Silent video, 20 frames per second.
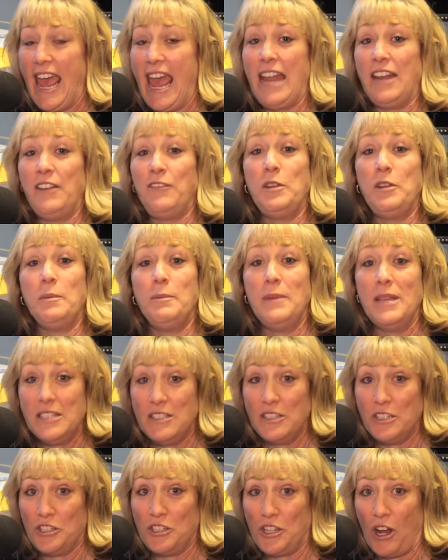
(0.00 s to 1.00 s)
And if you
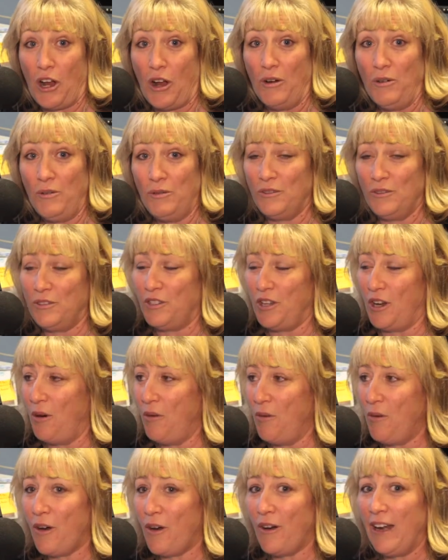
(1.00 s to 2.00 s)
missed the show,
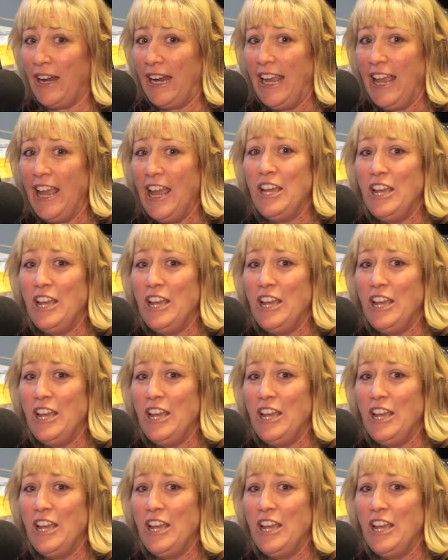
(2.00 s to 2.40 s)
don't worry.